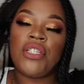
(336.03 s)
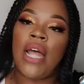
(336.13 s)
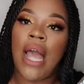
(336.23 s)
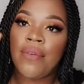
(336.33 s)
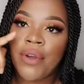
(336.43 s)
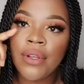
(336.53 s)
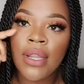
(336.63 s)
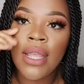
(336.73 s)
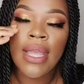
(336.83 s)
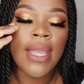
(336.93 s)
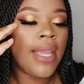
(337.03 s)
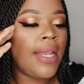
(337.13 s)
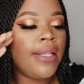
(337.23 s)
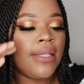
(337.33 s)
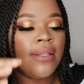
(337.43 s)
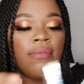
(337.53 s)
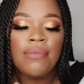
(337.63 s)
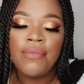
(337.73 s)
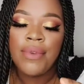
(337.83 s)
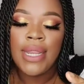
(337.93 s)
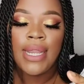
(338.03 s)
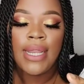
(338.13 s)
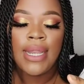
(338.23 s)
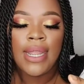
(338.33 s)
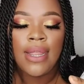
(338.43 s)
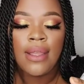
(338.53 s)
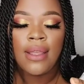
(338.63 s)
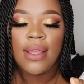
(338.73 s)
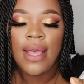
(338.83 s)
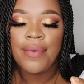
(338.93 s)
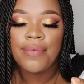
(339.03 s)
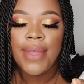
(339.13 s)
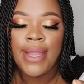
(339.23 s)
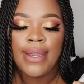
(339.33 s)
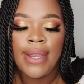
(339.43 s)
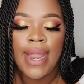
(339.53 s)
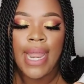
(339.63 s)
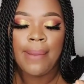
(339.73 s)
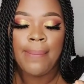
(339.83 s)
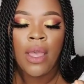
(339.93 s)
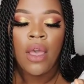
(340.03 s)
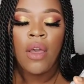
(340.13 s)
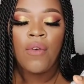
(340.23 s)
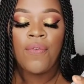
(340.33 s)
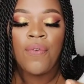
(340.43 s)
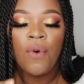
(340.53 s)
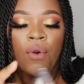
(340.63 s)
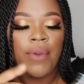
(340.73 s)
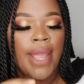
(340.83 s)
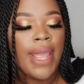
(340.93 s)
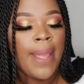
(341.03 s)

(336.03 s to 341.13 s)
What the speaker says: that I have on. It doesn't really have a name for it,